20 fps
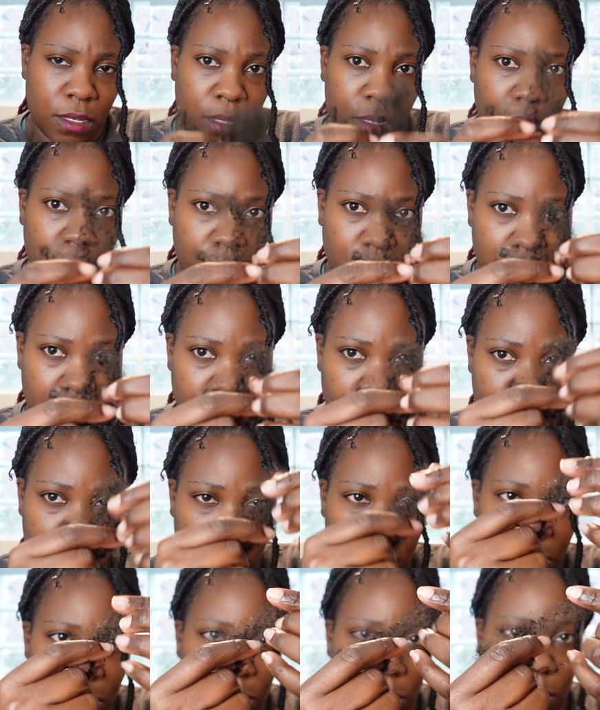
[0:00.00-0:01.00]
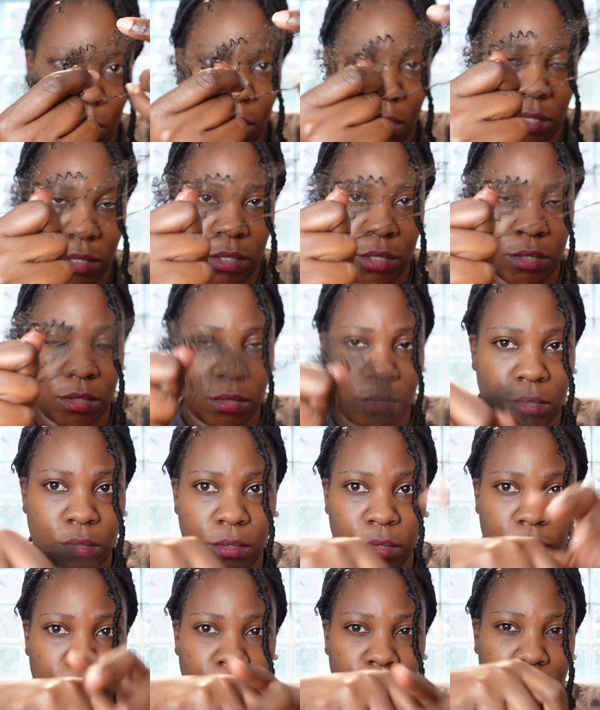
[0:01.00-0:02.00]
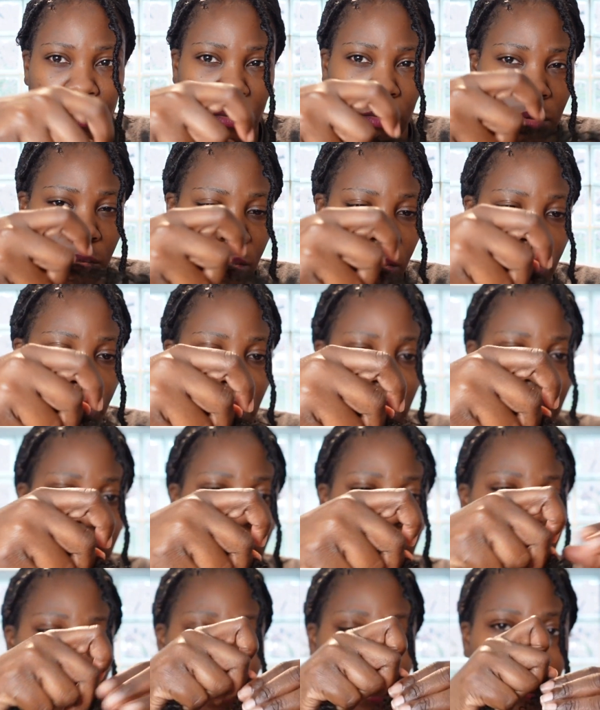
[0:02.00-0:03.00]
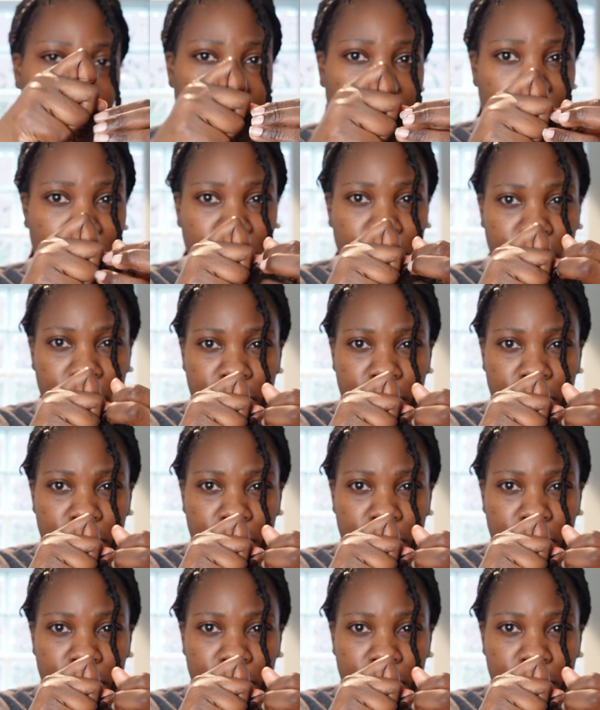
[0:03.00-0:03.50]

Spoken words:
And then you want to stretch it out.